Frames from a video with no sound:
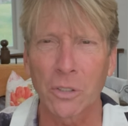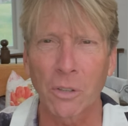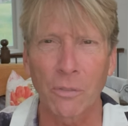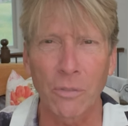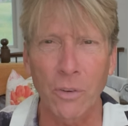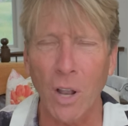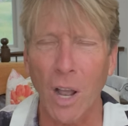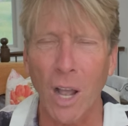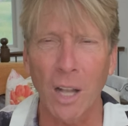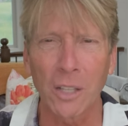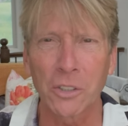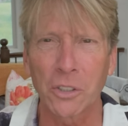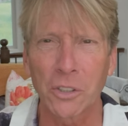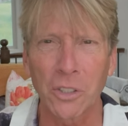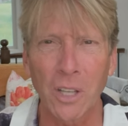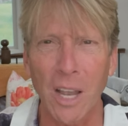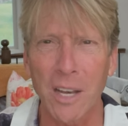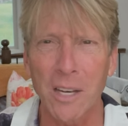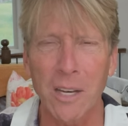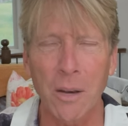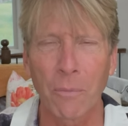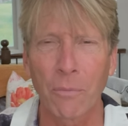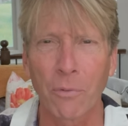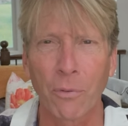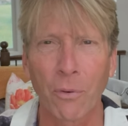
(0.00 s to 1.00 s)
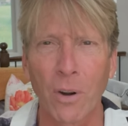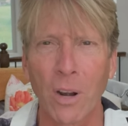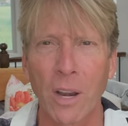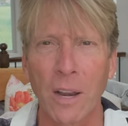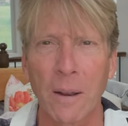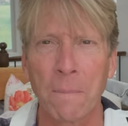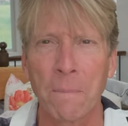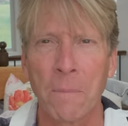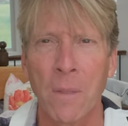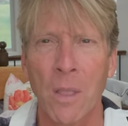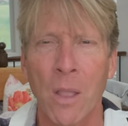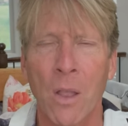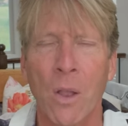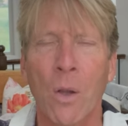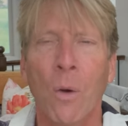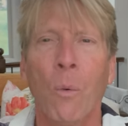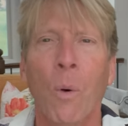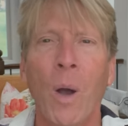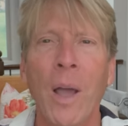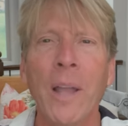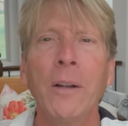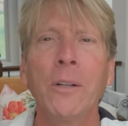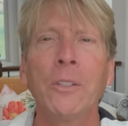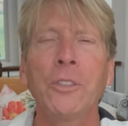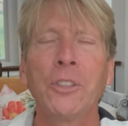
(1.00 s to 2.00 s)
of God setting them free.
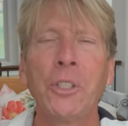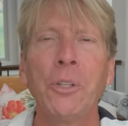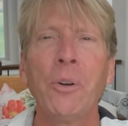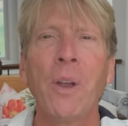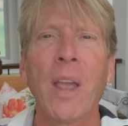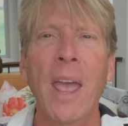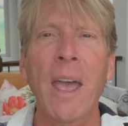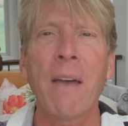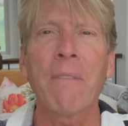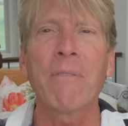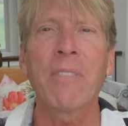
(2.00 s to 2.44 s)
Why don't you have